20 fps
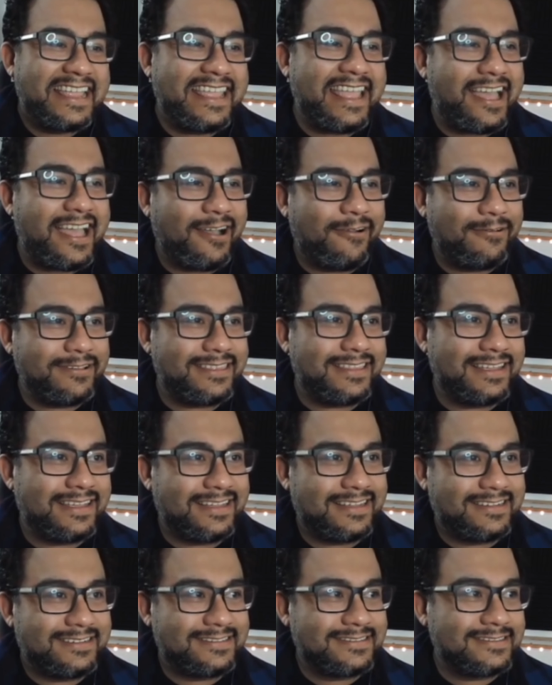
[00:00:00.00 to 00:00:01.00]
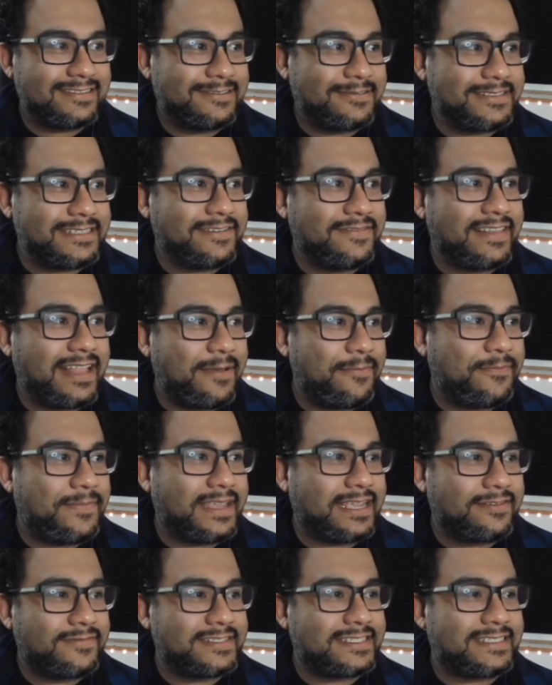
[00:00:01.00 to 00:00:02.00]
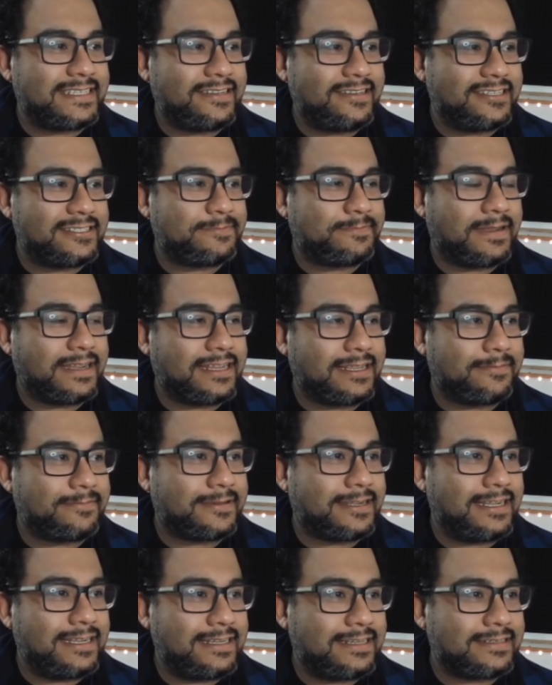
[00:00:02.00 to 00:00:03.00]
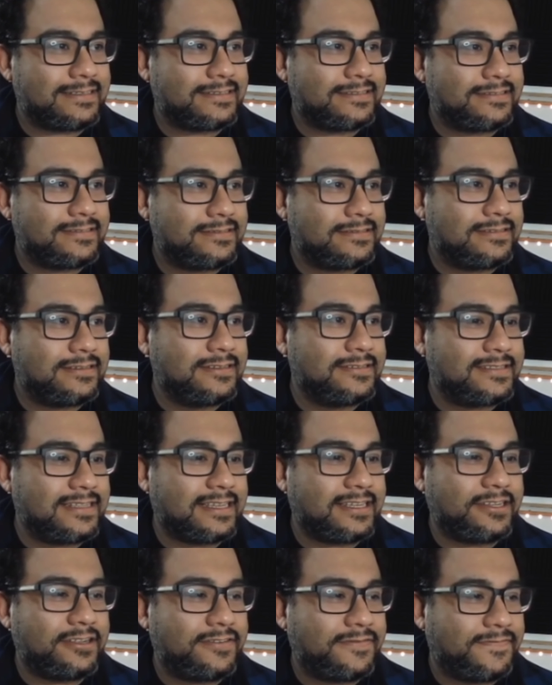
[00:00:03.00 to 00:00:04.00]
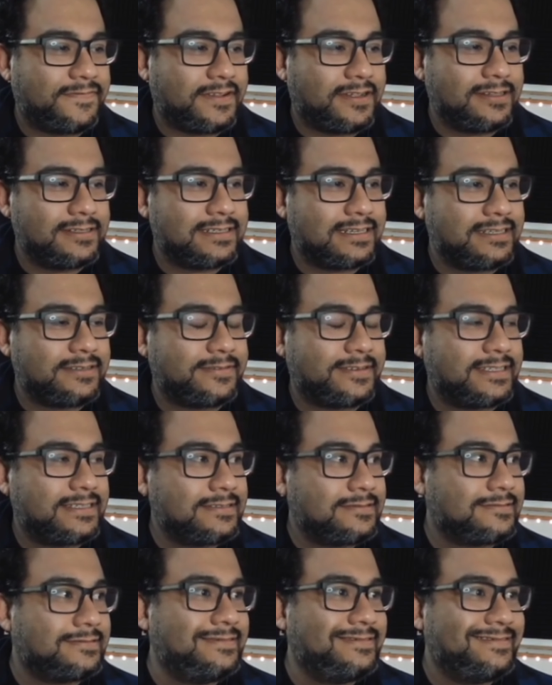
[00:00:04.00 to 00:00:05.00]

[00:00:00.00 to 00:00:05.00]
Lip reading: Yeah, what the hell? It wasn't even that big of a serious breakup, right? It was like your fault anyway.